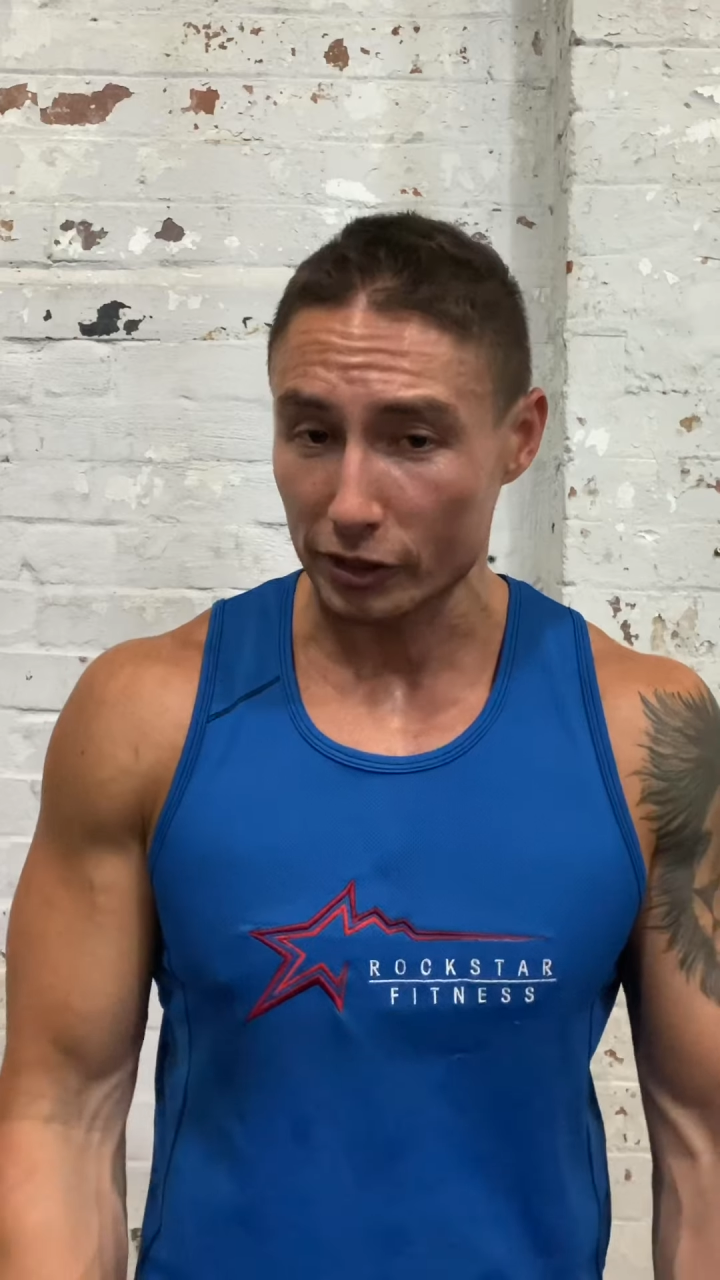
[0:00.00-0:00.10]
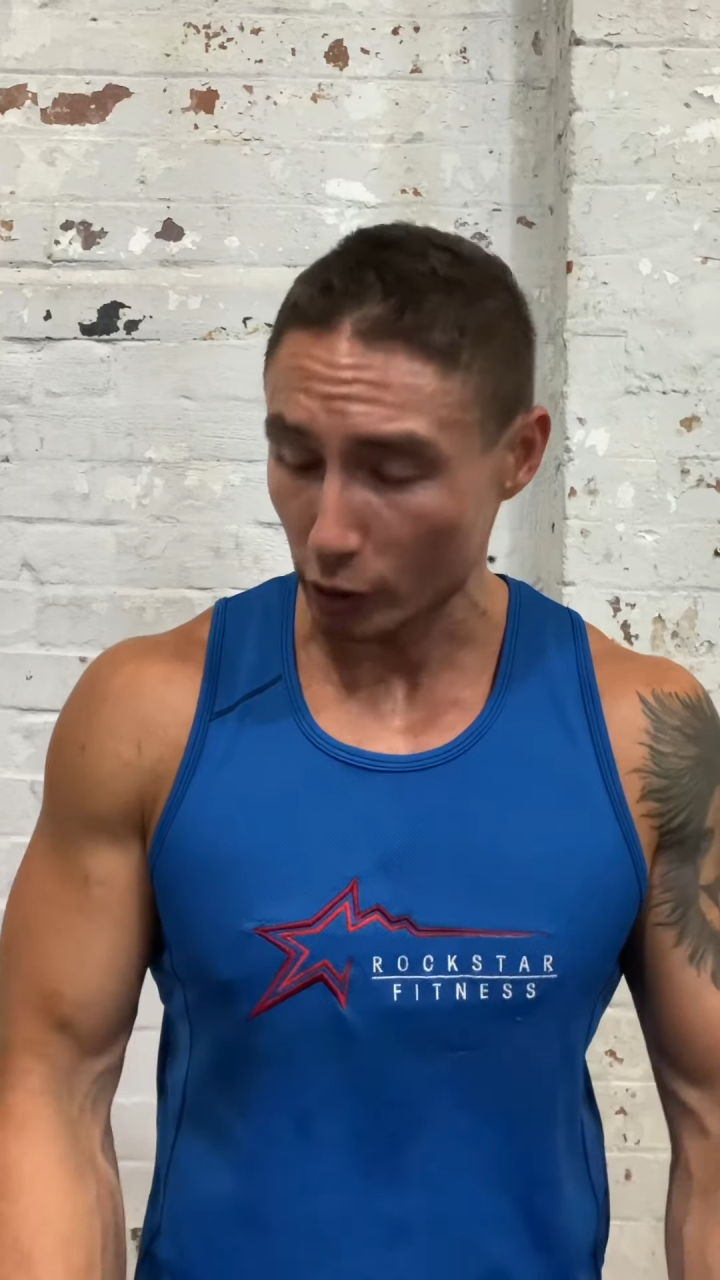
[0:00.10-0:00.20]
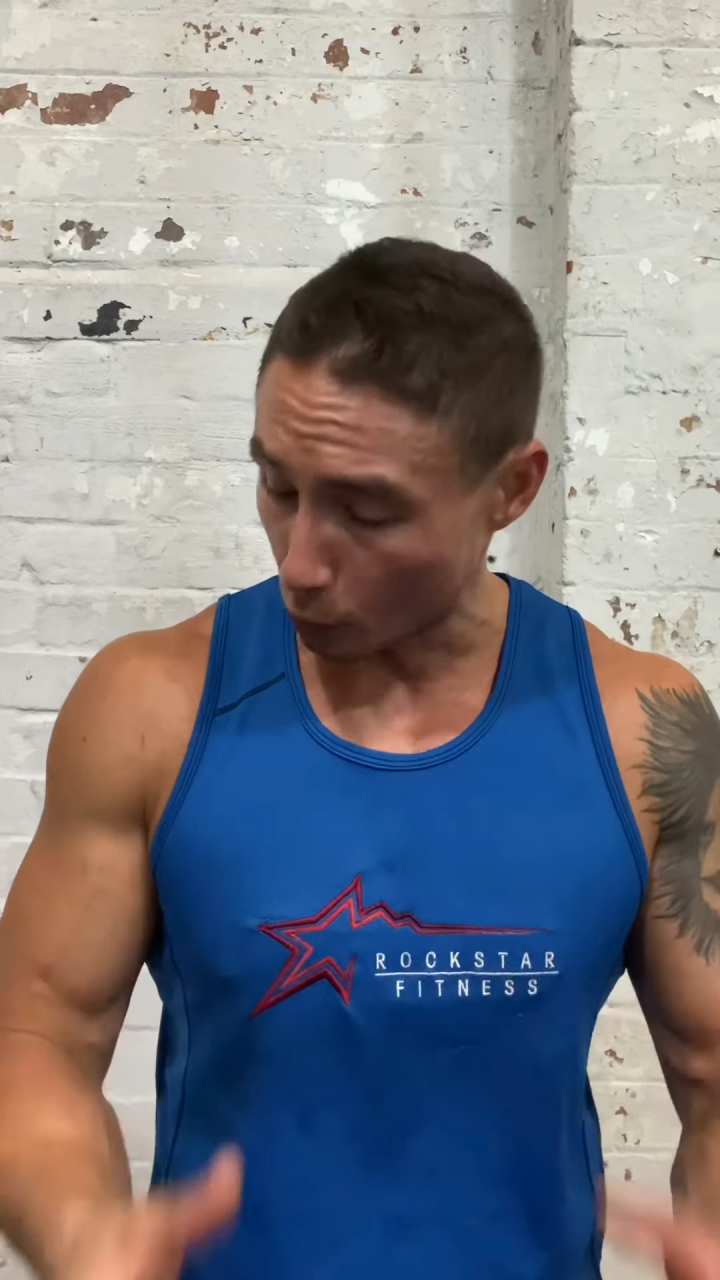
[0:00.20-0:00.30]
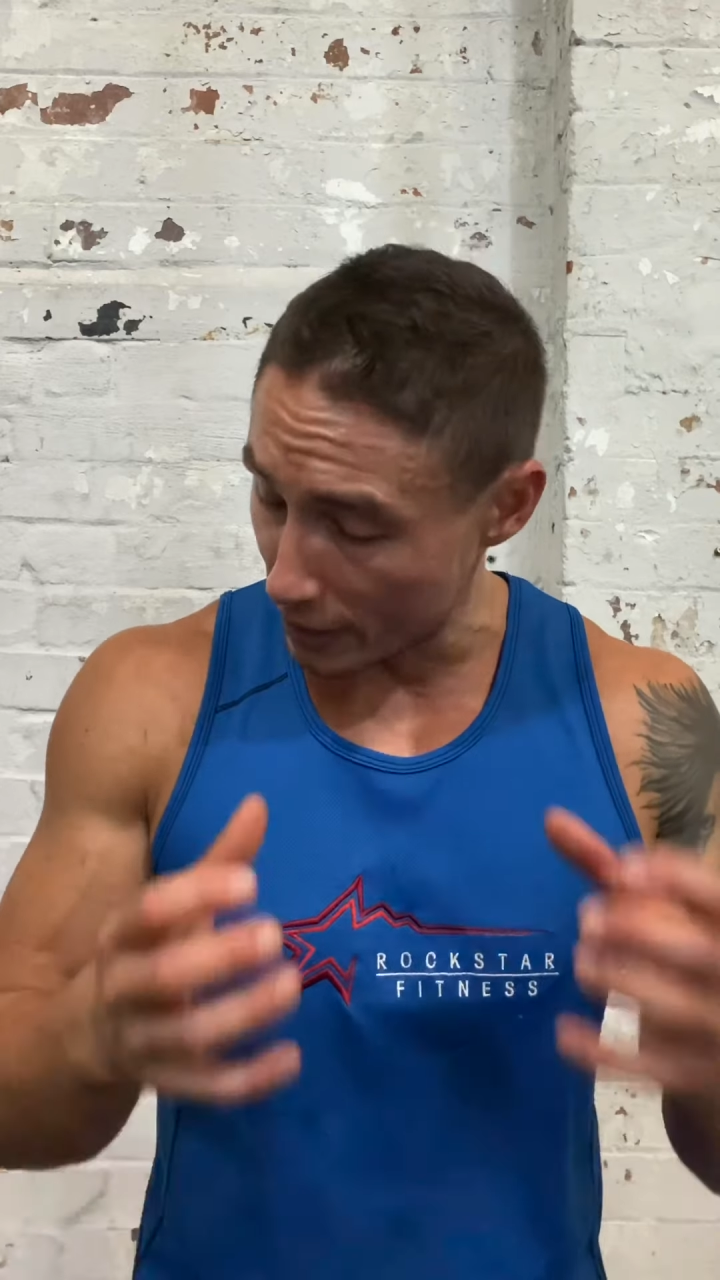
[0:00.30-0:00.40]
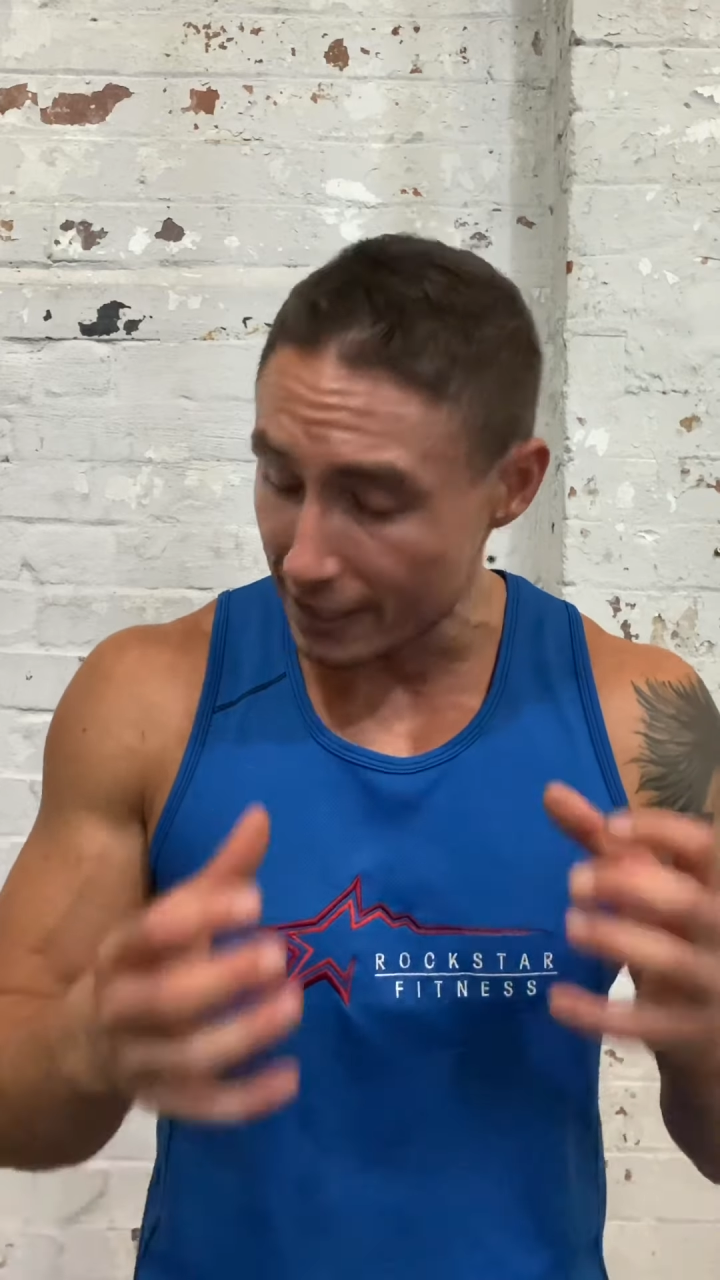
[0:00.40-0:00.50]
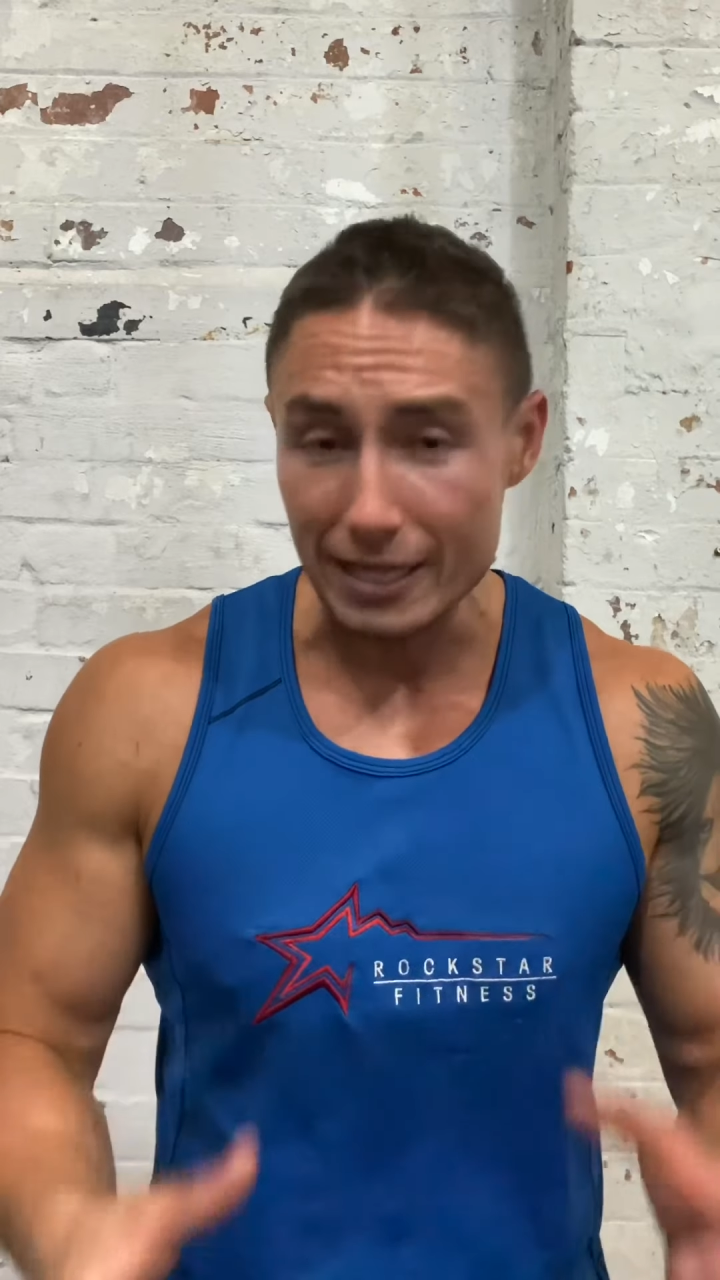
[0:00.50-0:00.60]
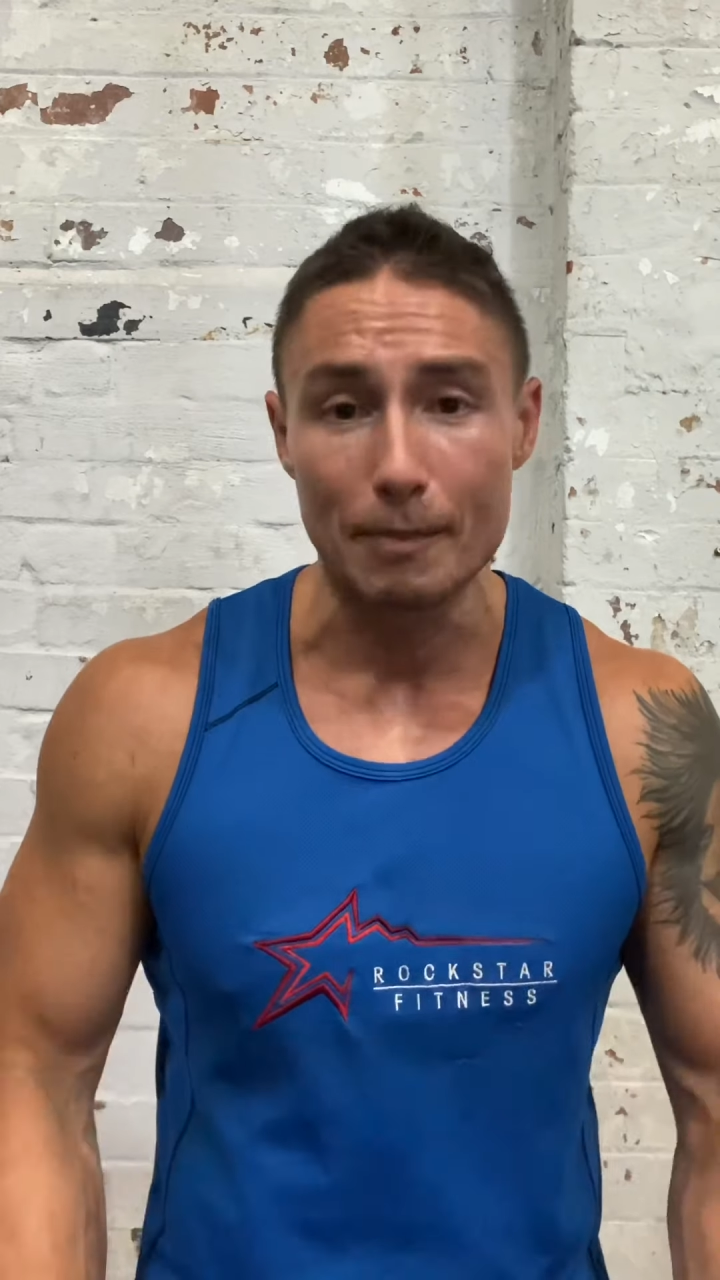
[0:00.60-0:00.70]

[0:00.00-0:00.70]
squeezing